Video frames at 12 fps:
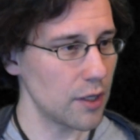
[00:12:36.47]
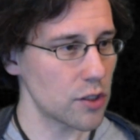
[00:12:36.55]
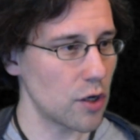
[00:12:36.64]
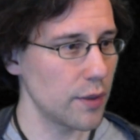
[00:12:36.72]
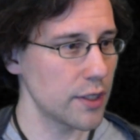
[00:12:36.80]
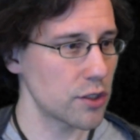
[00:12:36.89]

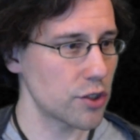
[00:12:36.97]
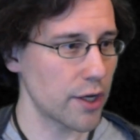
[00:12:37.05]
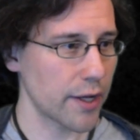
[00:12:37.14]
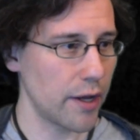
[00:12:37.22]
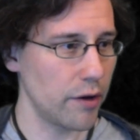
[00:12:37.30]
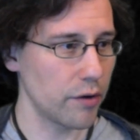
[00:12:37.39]
as always,
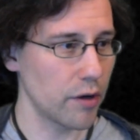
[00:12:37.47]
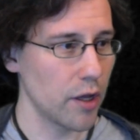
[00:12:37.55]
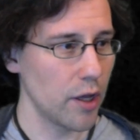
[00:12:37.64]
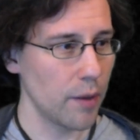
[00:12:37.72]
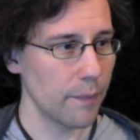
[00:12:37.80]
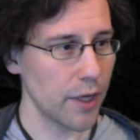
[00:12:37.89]
check out
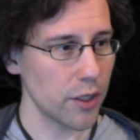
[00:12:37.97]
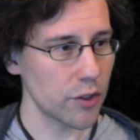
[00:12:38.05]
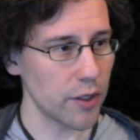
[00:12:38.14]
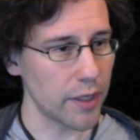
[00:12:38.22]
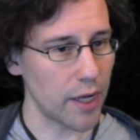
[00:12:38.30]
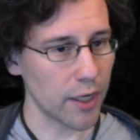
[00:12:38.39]

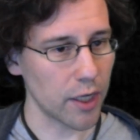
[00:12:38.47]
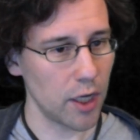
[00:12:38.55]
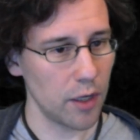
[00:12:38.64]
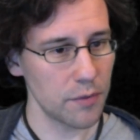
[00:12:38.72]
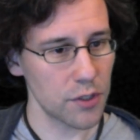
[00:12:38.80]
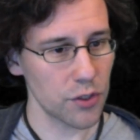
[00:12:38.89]
patreon.com